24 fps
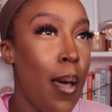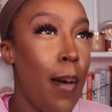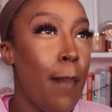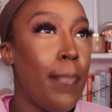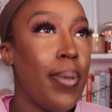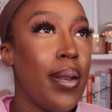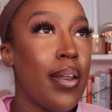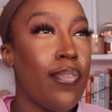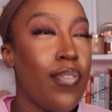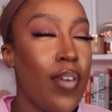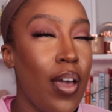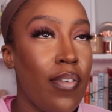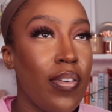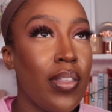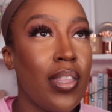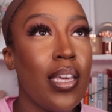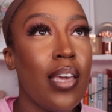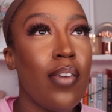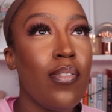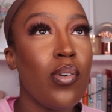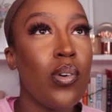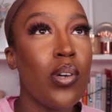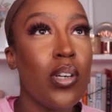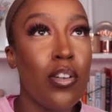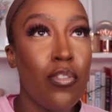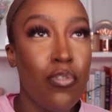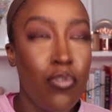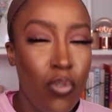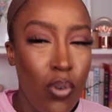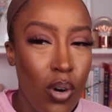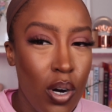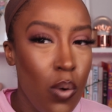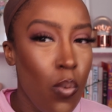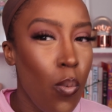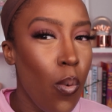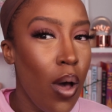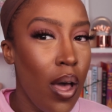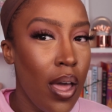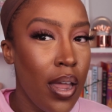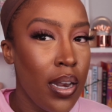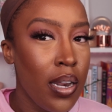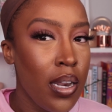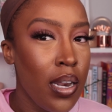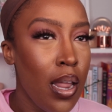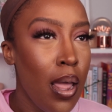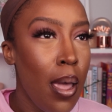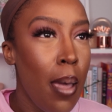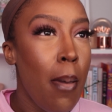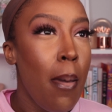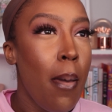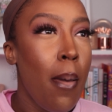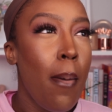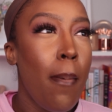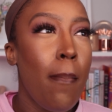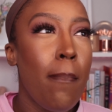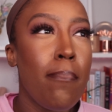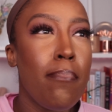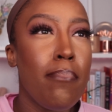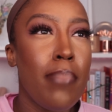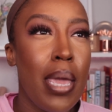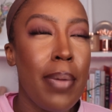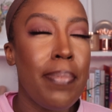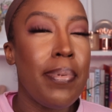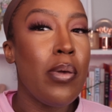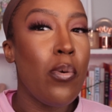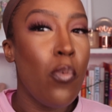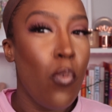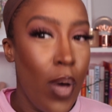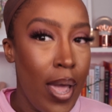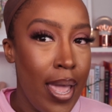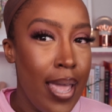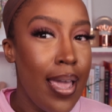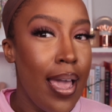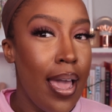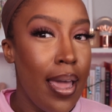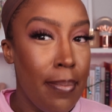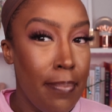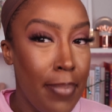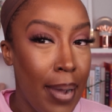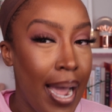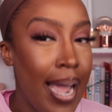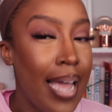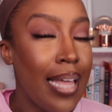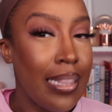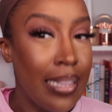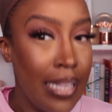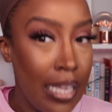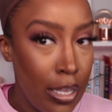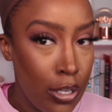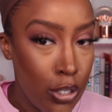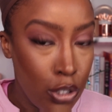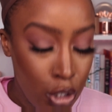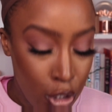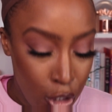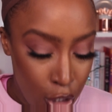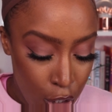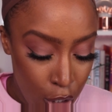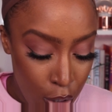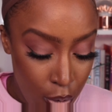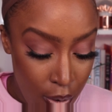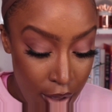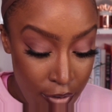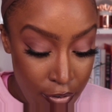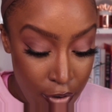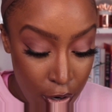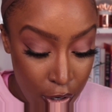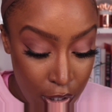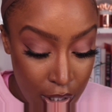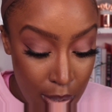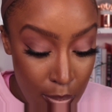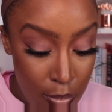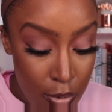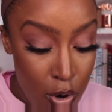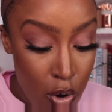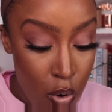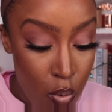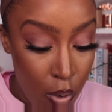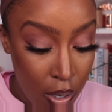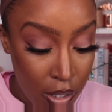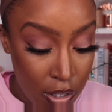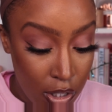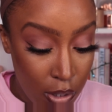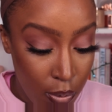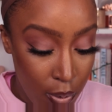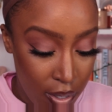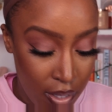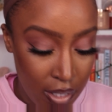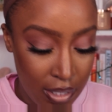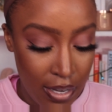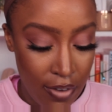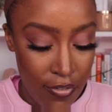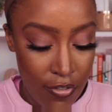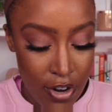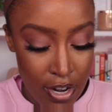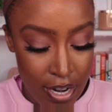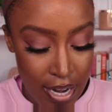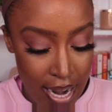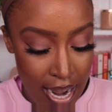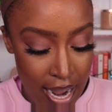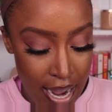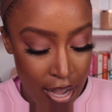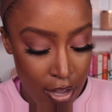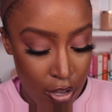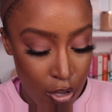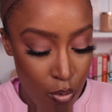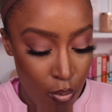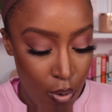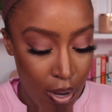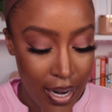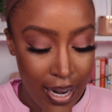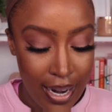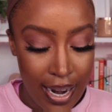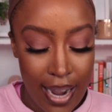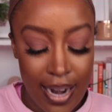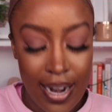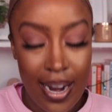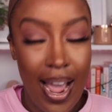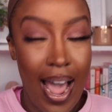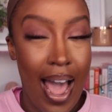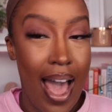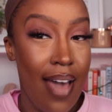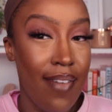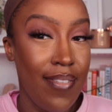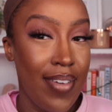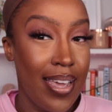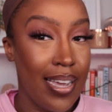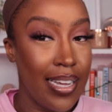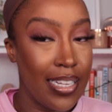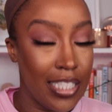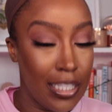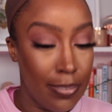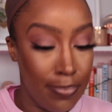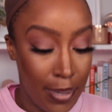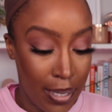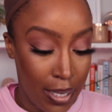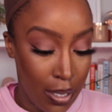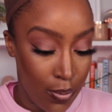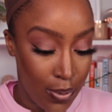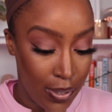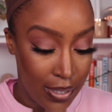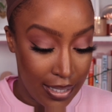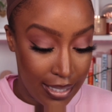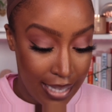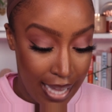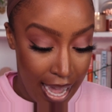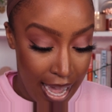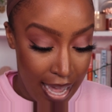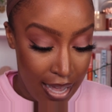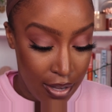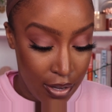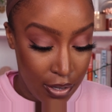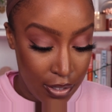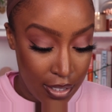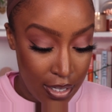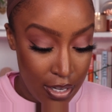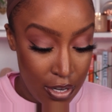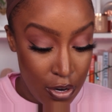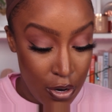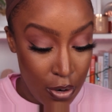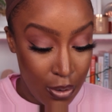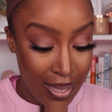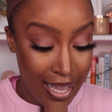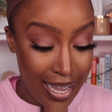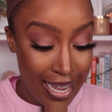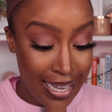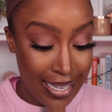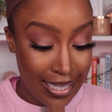But I feel like if you can afford one, maybe wait and buy at least 2. If you're someone who wants to wear this every day and you want to kind of have inconspicuous styles and, you know, like